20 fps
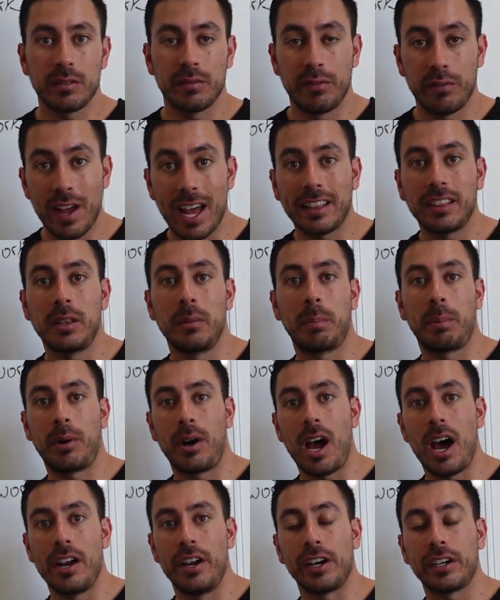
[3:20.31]
vet the
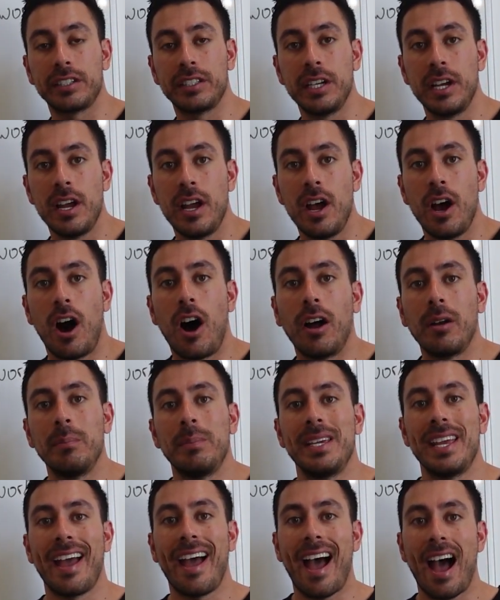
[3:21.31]
product on
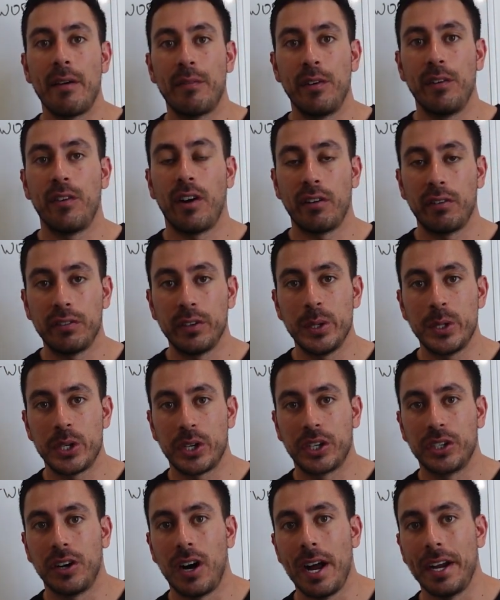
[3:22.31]
behalf of our
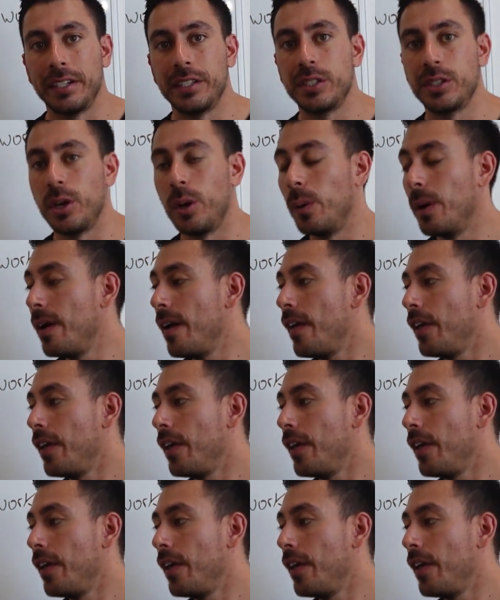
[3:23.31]
future clients. So